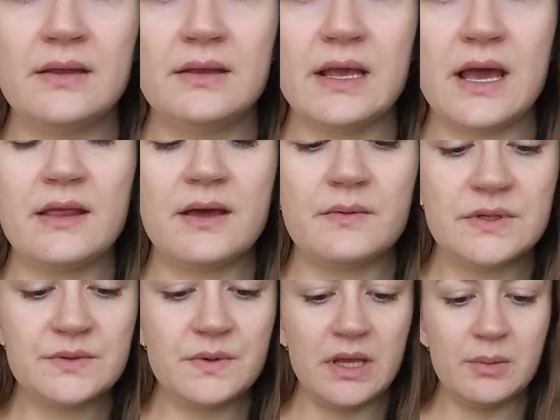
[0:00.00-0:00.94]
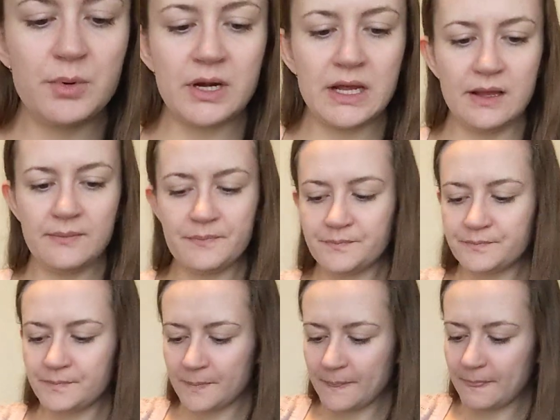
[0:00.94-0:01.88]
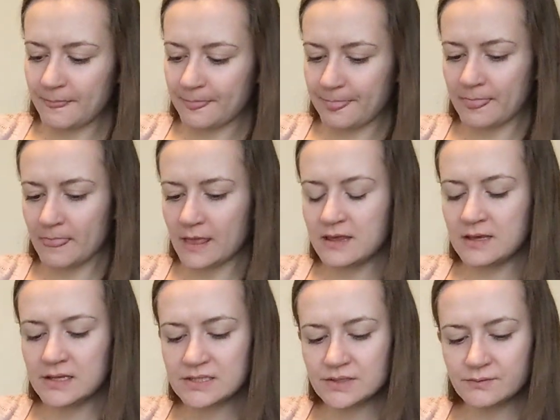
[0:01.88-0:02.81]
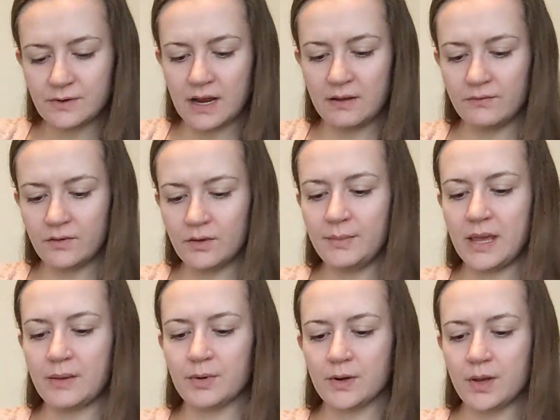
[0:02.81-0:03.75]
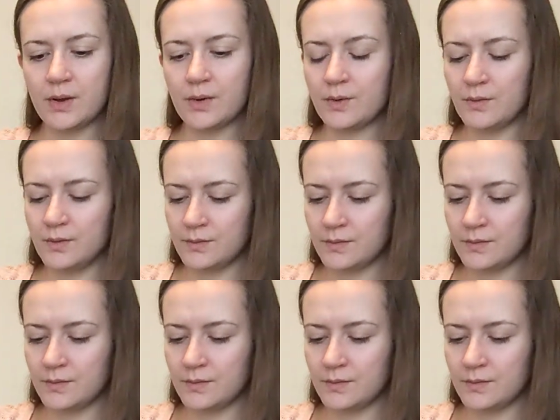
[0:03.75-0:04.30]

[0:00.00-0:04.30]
Yeah, that one's really pretty. I think it's a Rifle Paper Co.